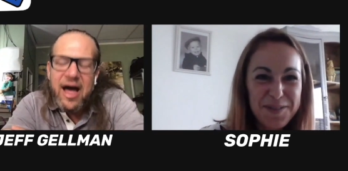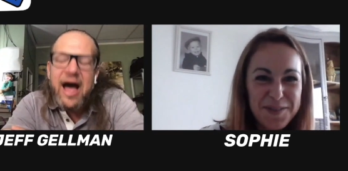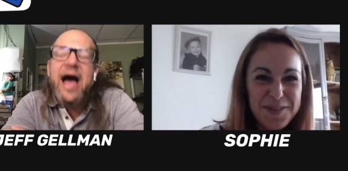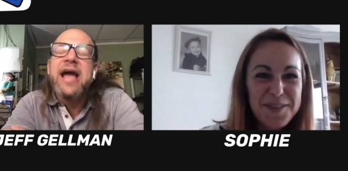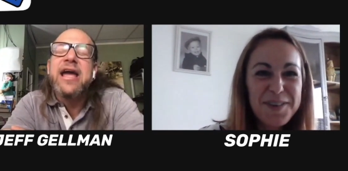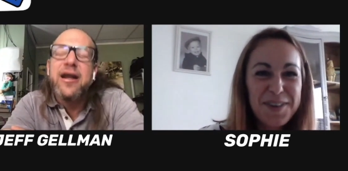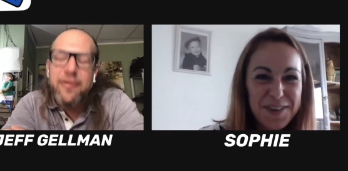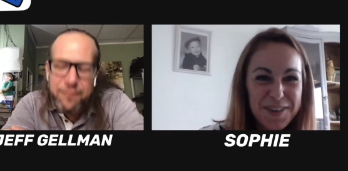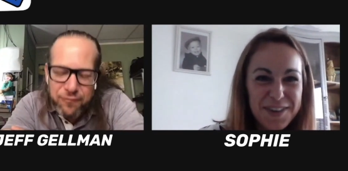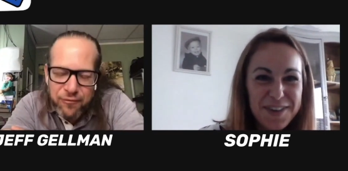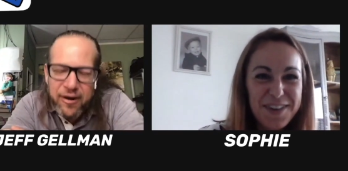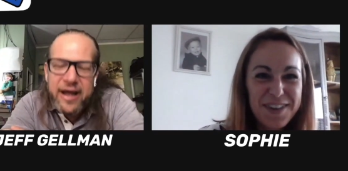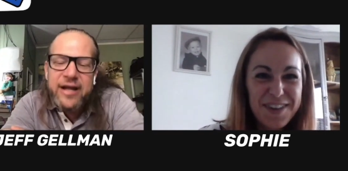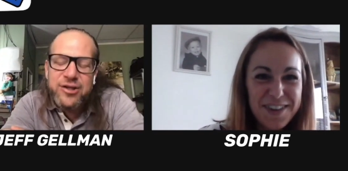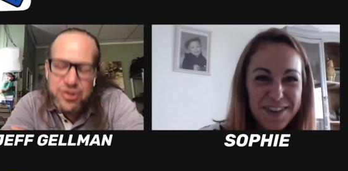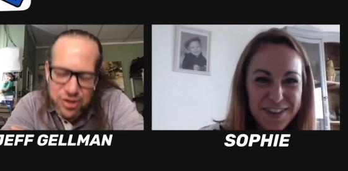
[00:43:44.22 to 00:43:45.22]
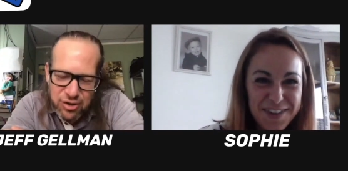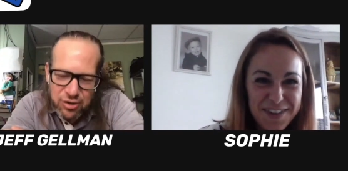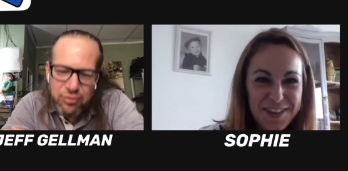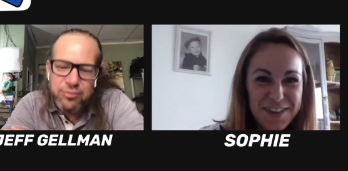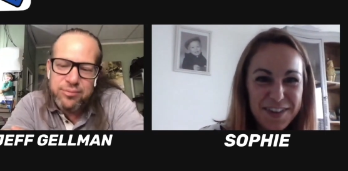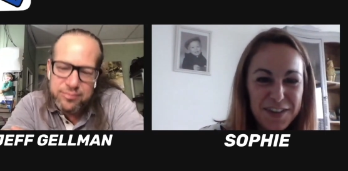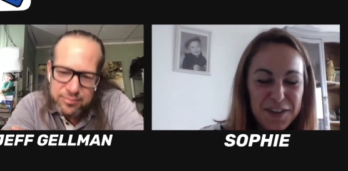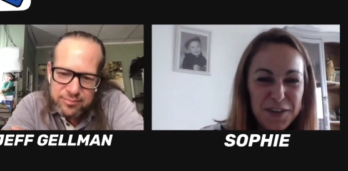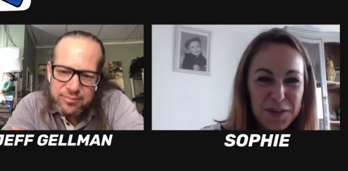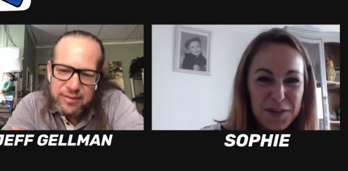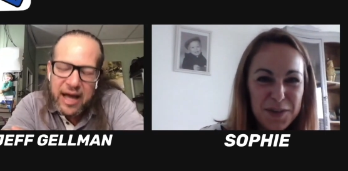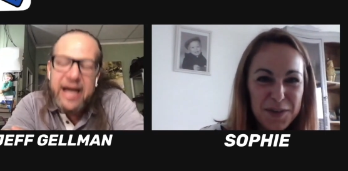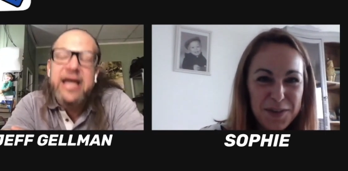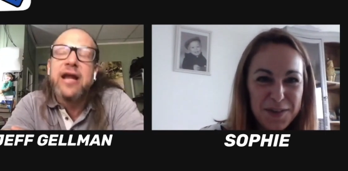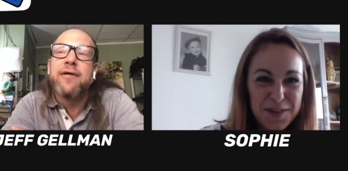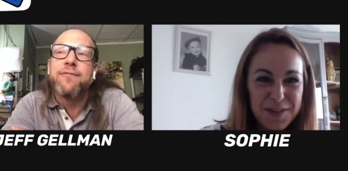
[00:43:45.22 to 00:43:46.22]
Speaker 1: i get afraid too
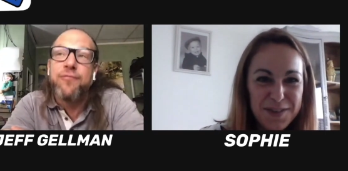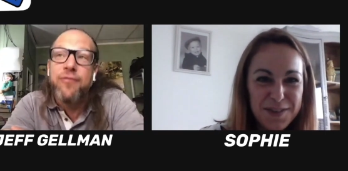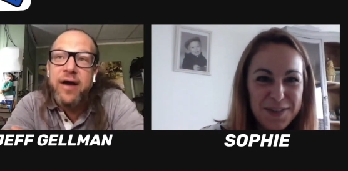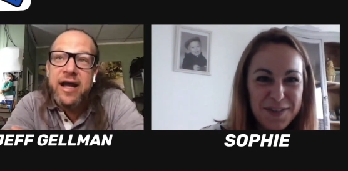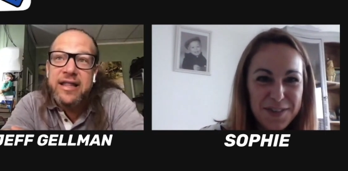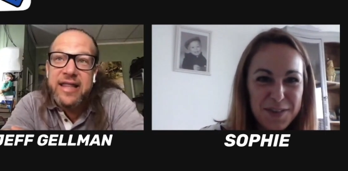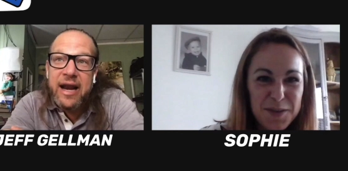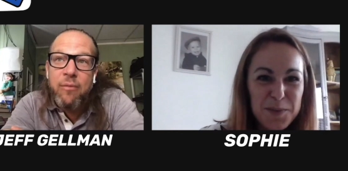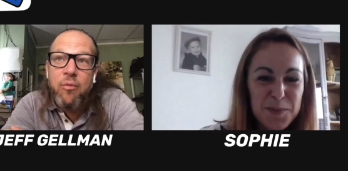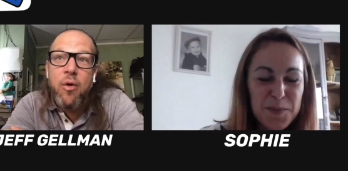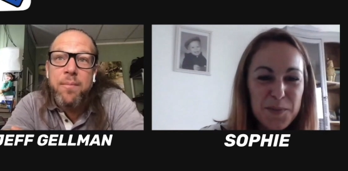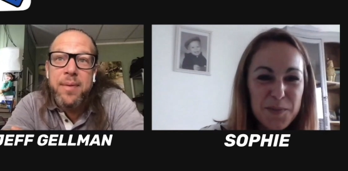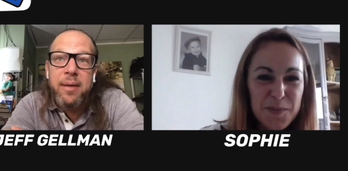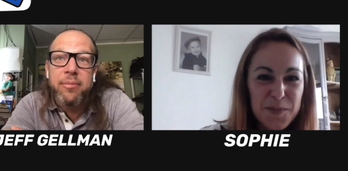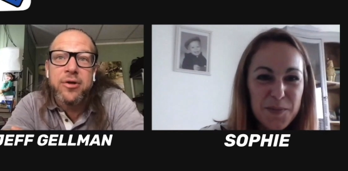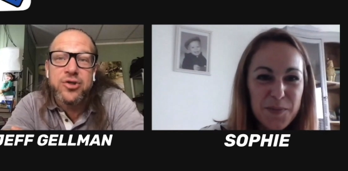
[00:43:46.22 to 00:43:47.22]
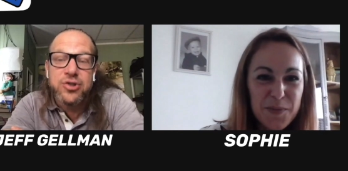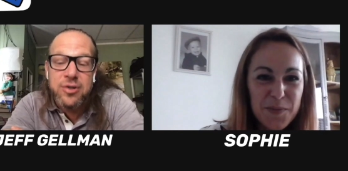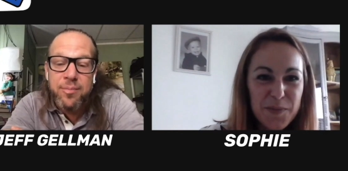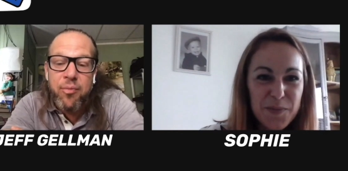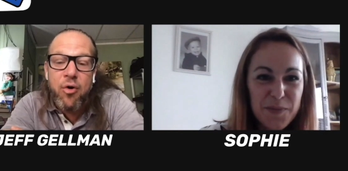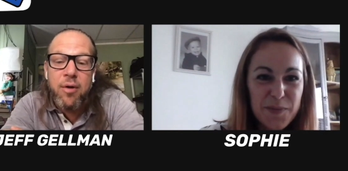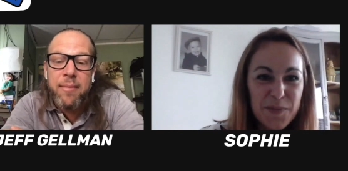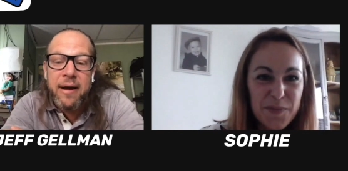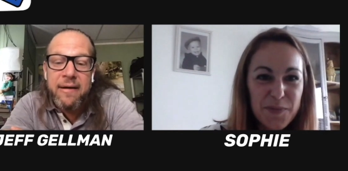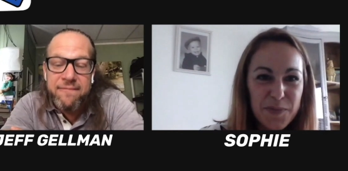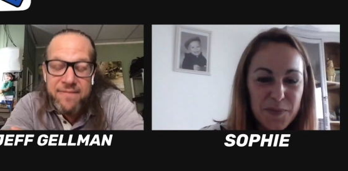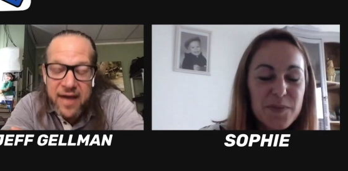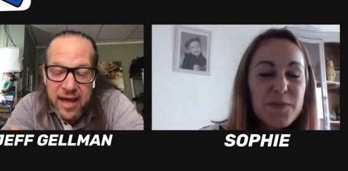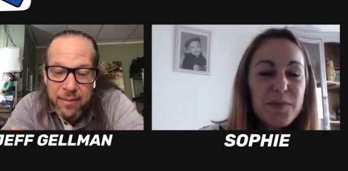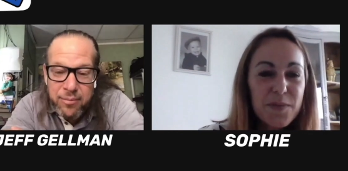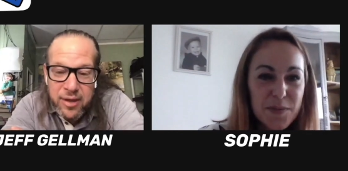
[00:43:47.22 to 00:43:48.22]
I get afraid that I won't be able to support my
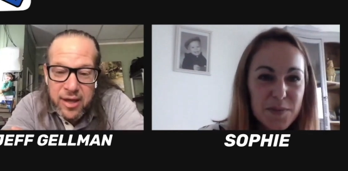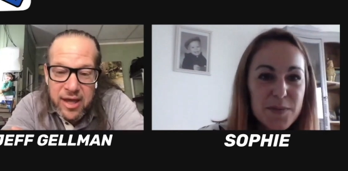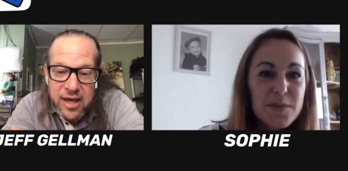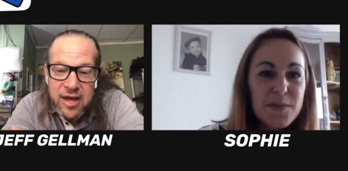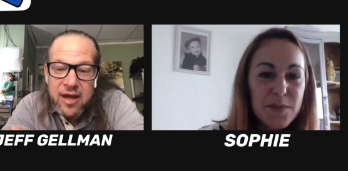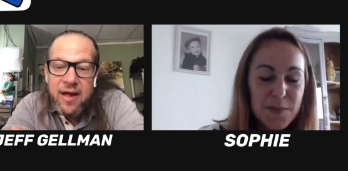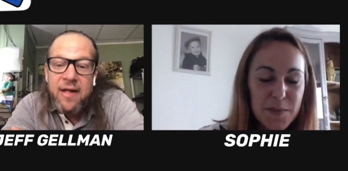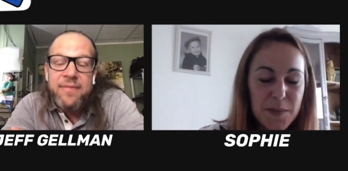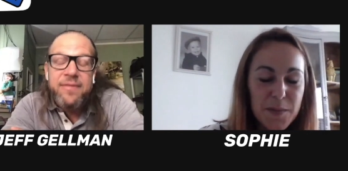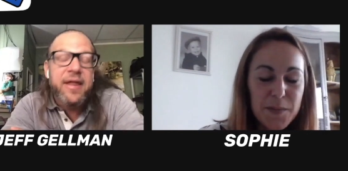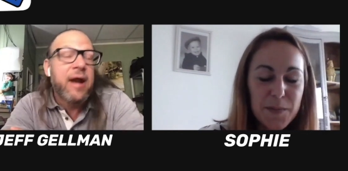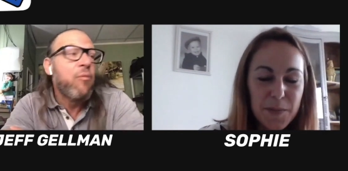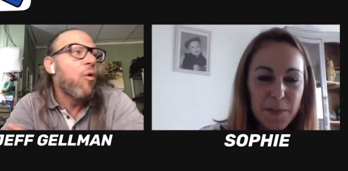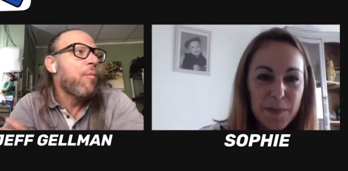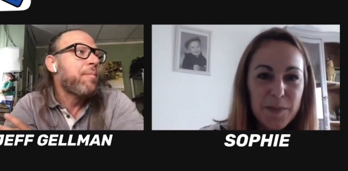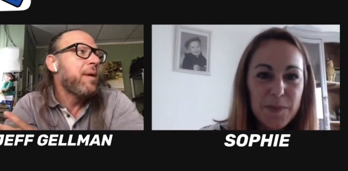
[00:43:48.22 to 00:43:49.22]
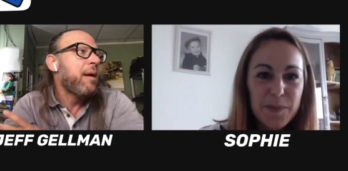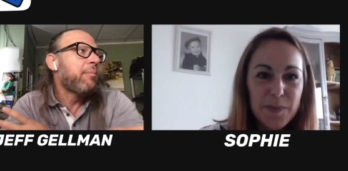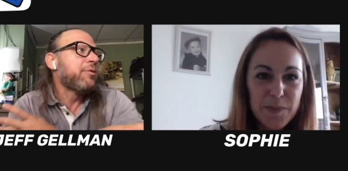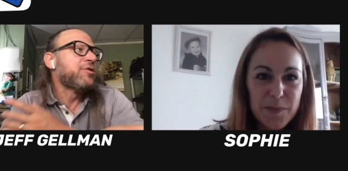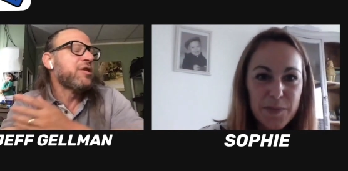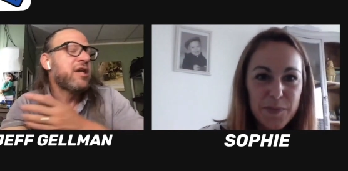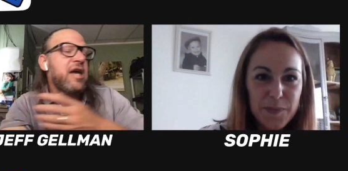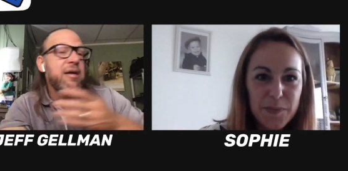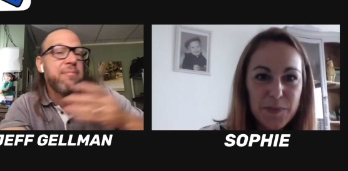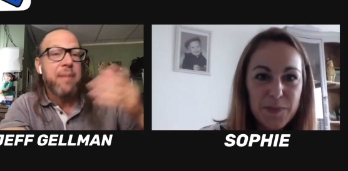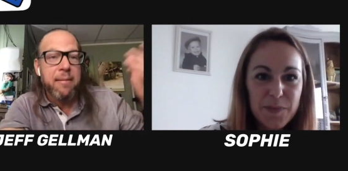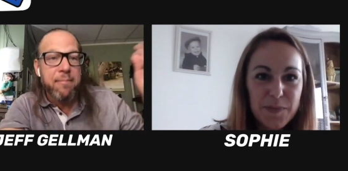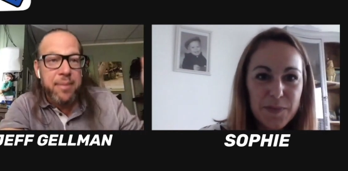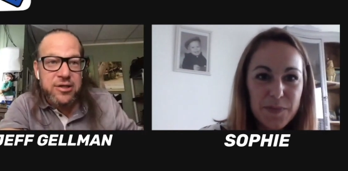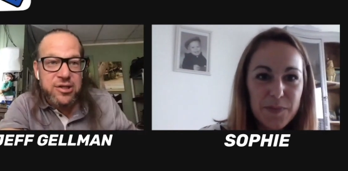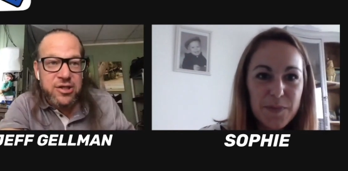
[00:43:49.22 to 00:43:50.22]
family, mm-hmm. that I mm-hmm. won't be able to keep
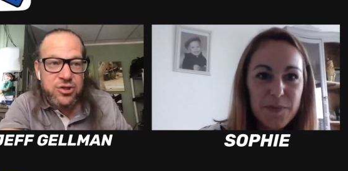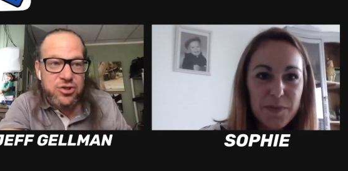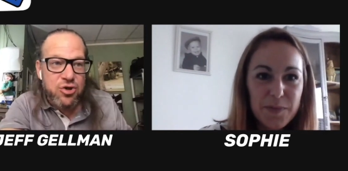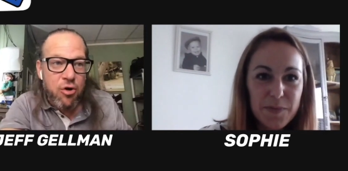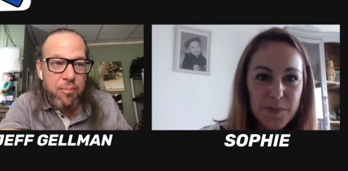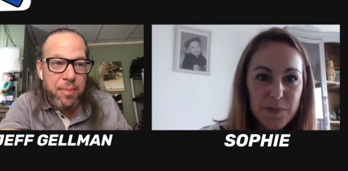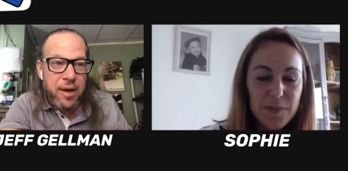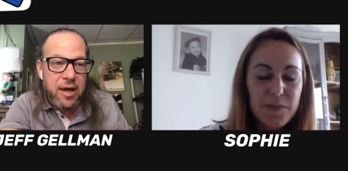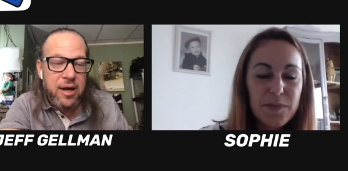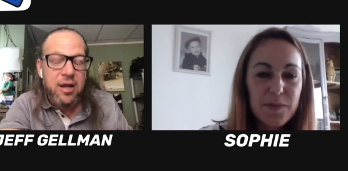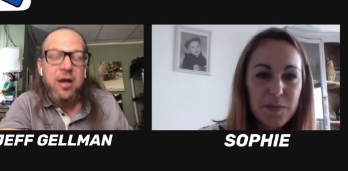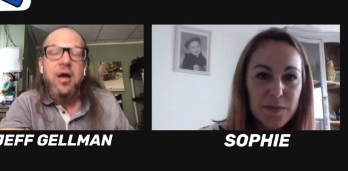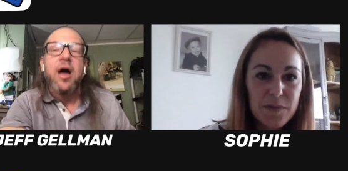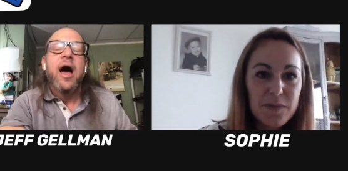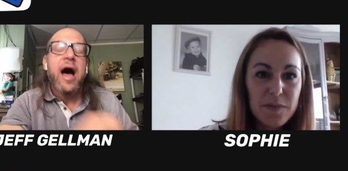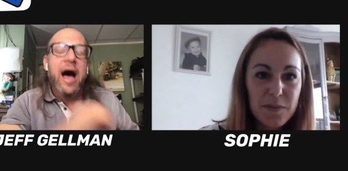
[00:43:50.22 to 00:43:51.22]
my business open.